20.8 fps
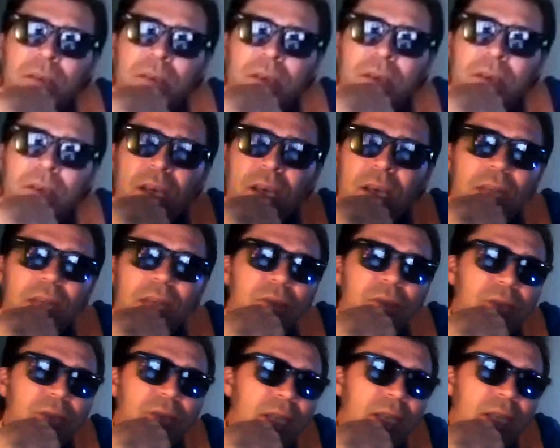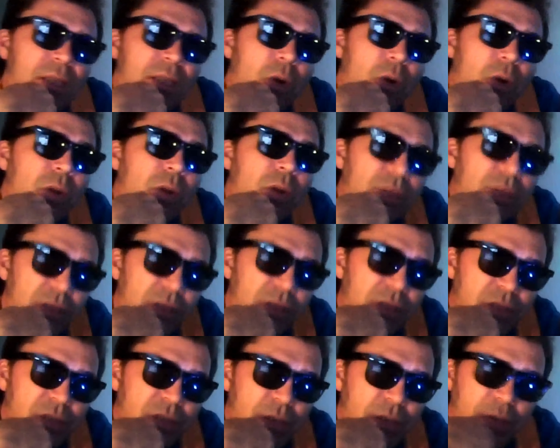entertain the older
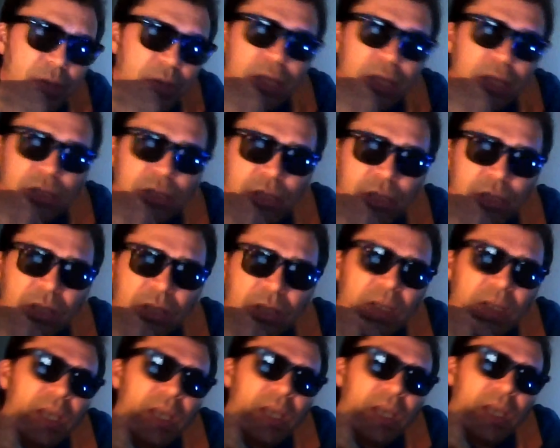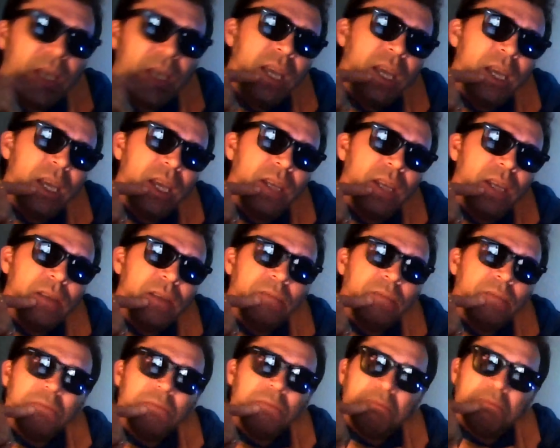generation in
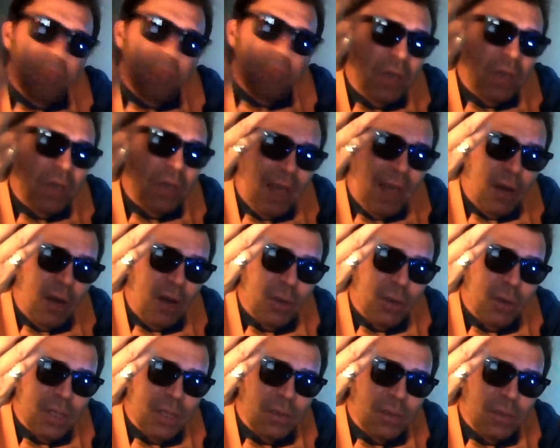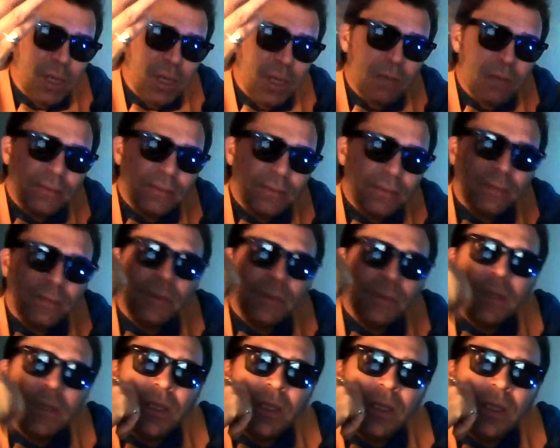care houses,
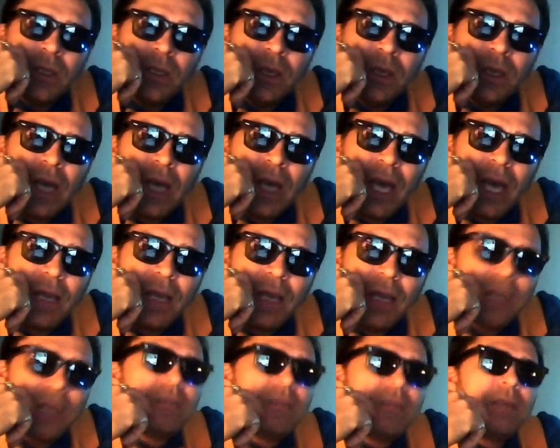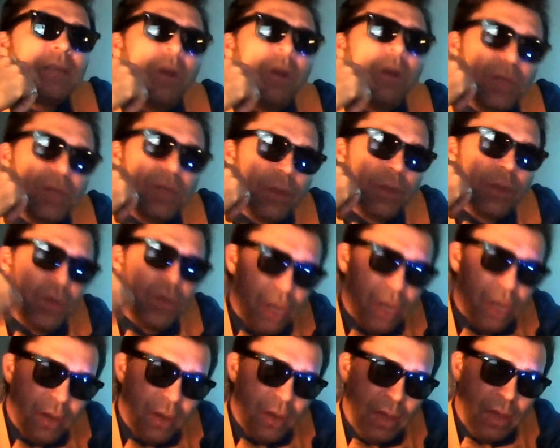and it's also a
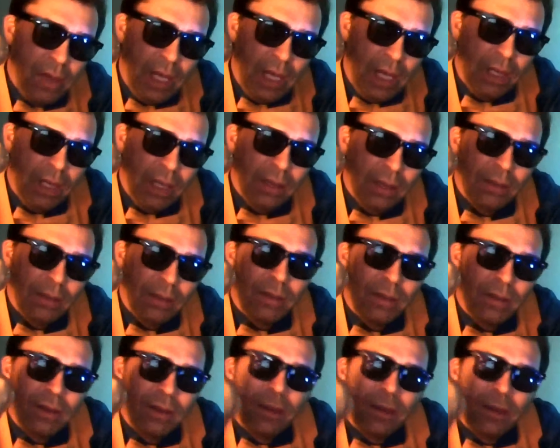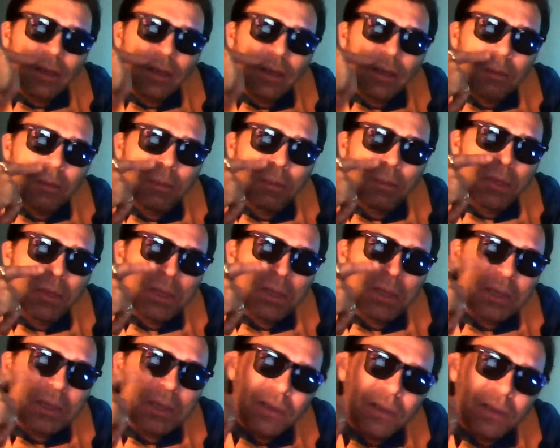charity thing.
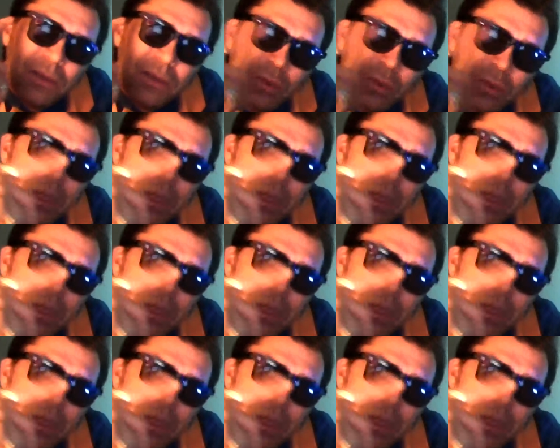But to be